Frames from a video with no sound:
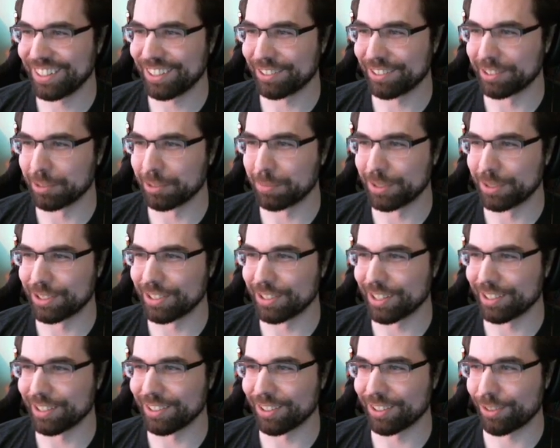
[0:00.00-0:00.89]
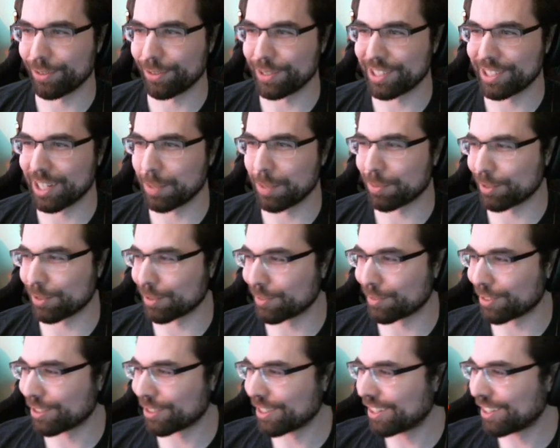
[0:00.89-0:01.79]
We'd be done 3 times
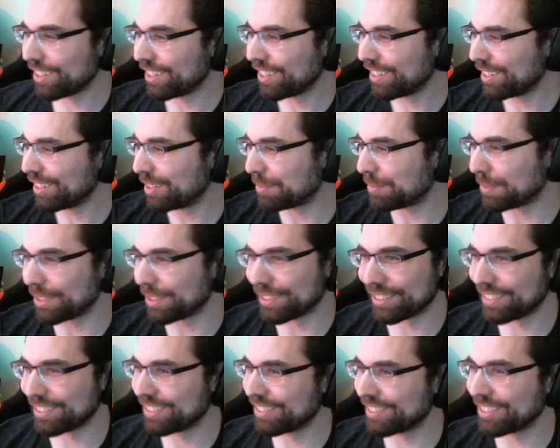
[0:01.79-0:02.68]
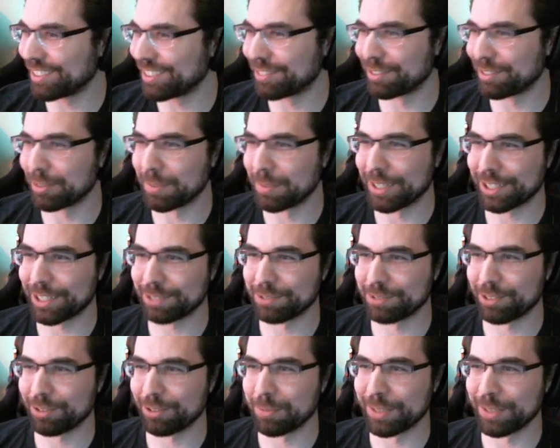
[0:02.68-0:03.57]
over. But we're making
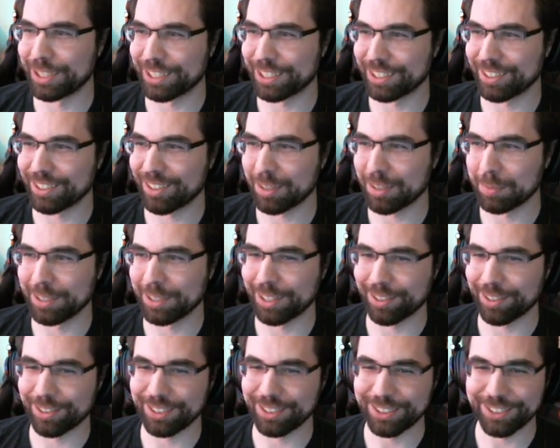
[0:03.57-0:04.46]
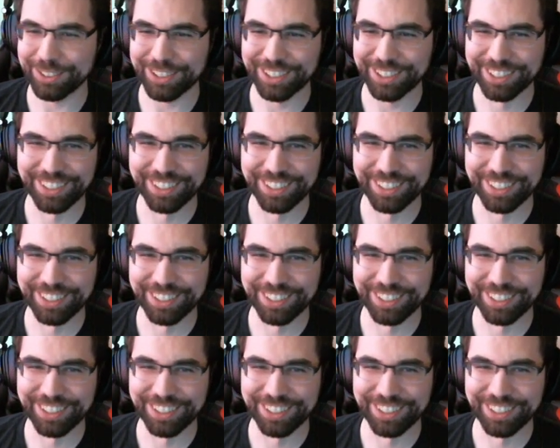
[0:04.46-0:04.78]
what we're making. Someone has to do it.